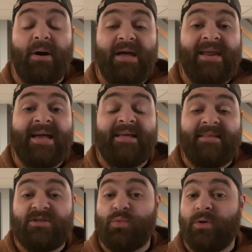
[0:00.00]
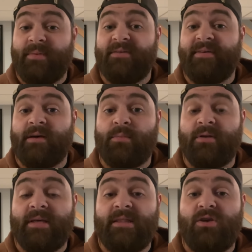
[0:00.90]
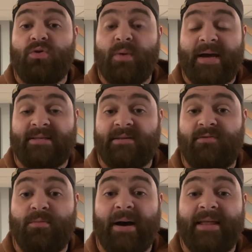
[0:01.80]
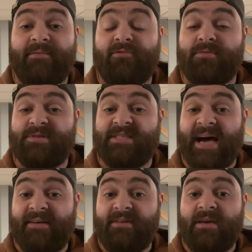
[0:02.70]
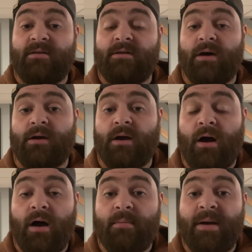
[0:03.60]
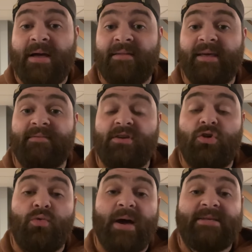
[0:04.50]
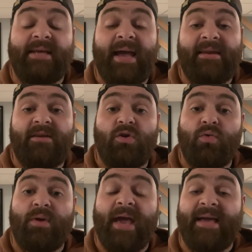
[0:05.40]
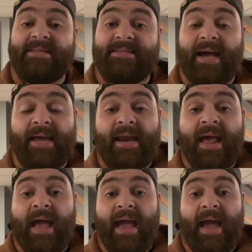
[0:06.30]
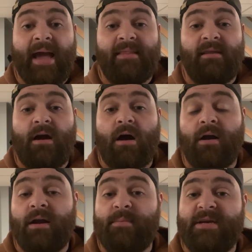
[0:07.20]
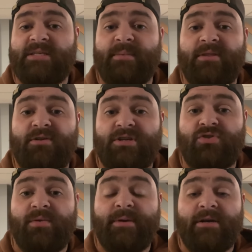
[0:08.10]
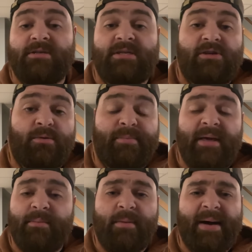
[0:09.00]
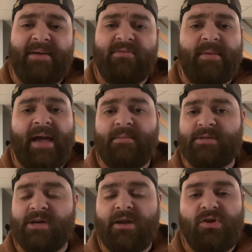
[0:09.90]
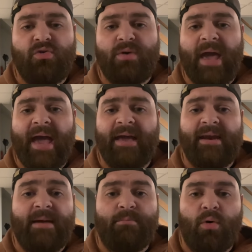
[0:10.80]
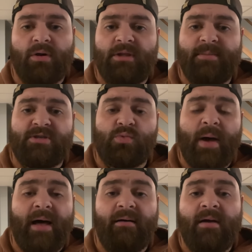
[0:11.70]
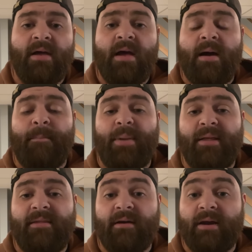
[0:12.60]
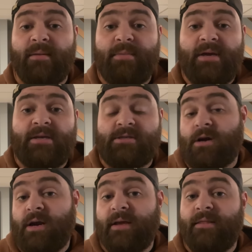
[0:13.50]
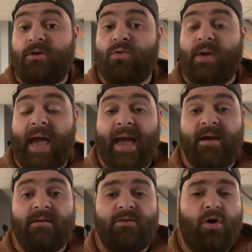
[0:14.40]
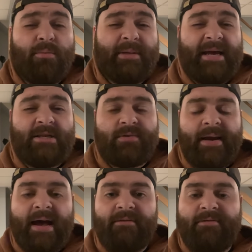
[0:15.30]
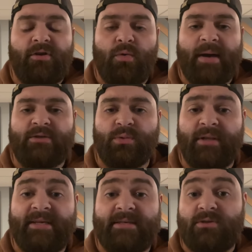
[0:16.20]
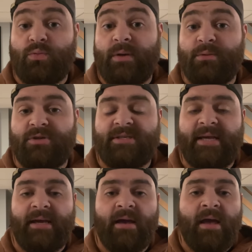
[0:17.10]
But these will be available in the US if you buy them from Zavi.com. They have a US and a UK site, and there are gonna be some other distributors, and you'll be able to buy them from Amazon UK and import them as well. But they're going to be starting in the UK. No plans right now for US releases. We will see.